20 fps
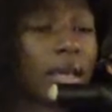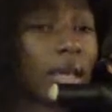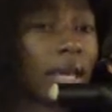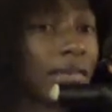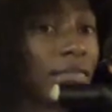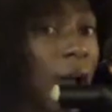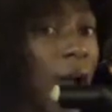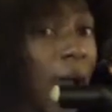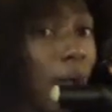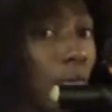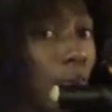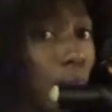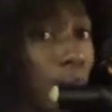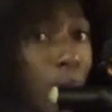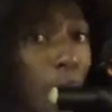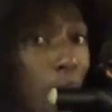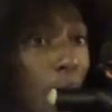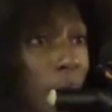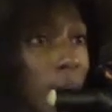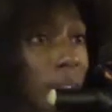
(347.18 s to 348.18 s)
if I were
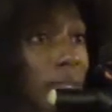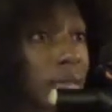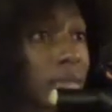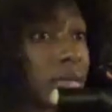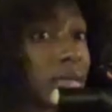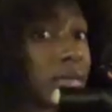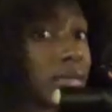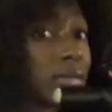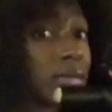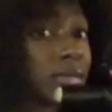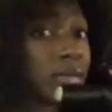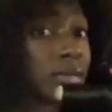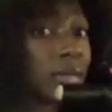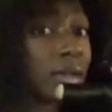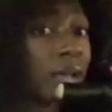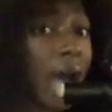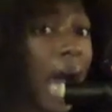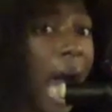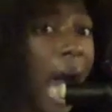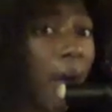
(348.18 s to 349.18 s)
born,
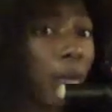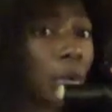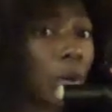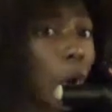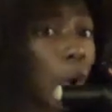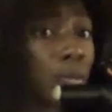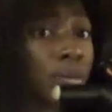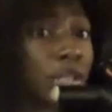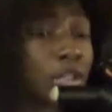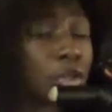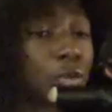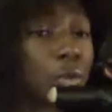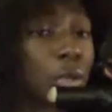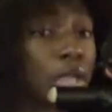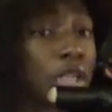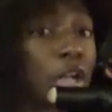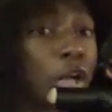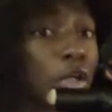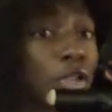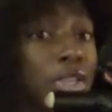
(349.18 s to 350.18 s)
I would hope that you
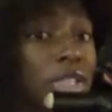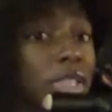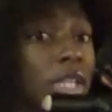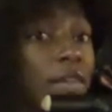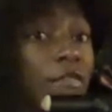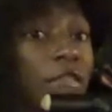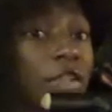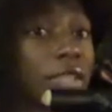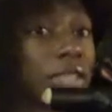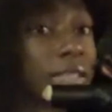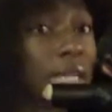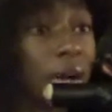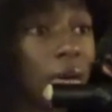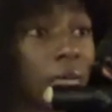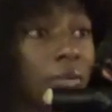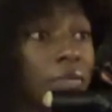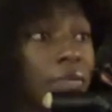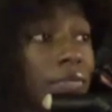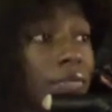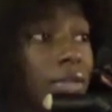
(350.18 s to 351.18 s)
could learn to love
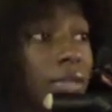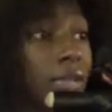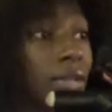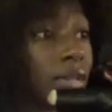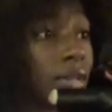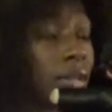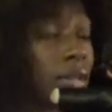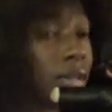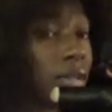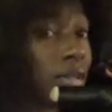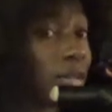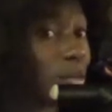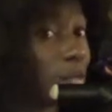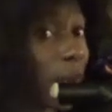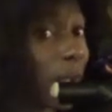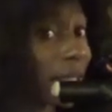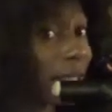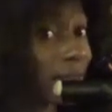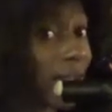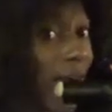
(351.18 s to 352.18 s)
yourself the
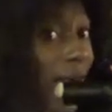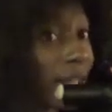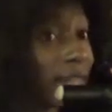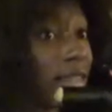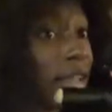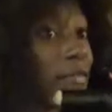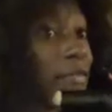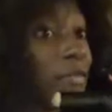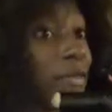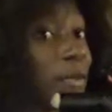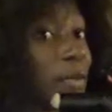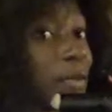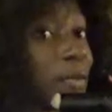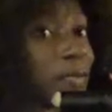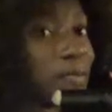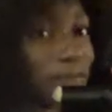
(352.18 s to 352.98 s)
way that I love you.